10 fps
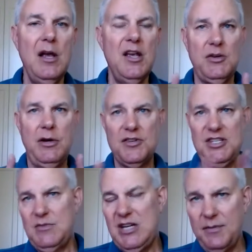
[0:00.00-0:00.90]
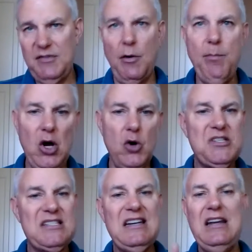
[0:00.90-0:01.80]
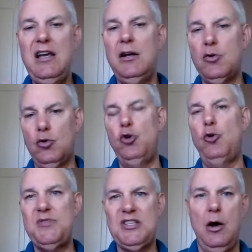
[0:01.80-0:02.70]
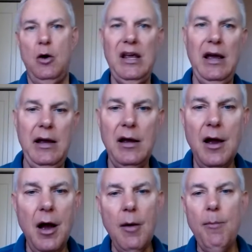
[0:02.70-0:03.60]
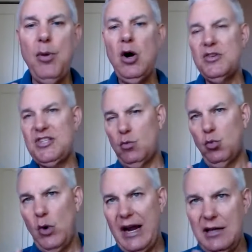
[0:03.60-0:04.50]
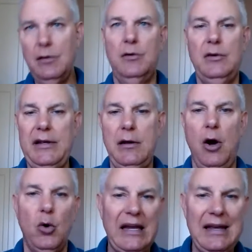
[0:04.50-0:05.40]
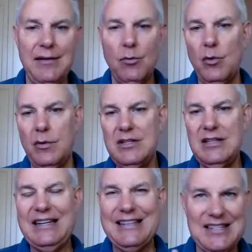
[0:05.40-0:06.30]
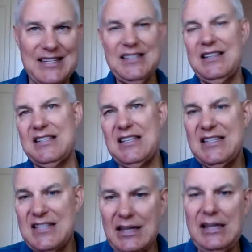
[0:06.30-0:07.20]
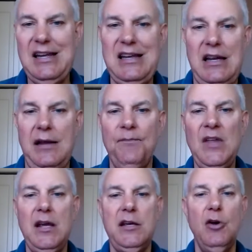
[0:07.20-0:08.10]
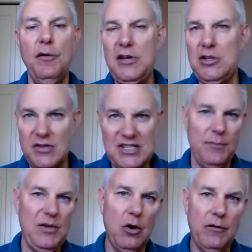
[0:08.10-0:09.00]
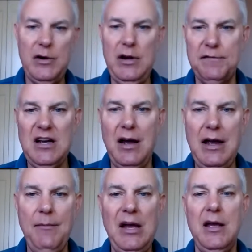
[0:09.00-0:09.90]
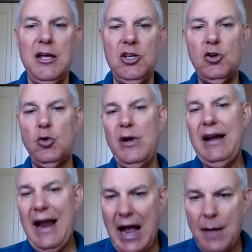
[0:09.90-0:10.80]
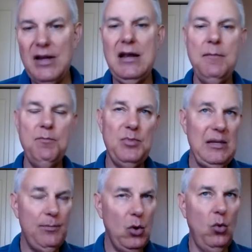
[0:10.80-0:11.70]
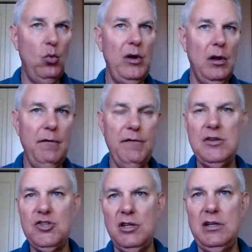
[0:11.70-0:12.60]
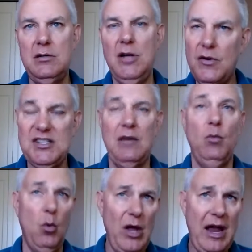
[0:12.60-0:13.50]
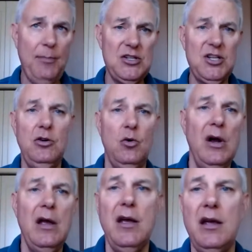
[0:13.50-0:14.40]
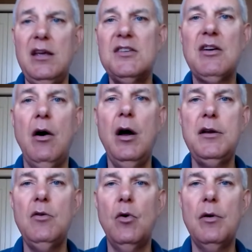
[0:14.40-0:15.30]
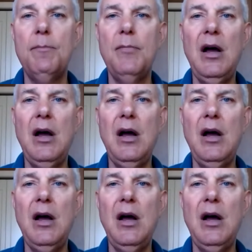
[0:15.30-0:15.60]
So here's some tips for posting in groups, okay? Post regularly, okay? The consistency is the key. You know, if you do something over enough time, you create a habit and people will eventually notice. And what will happen too is on your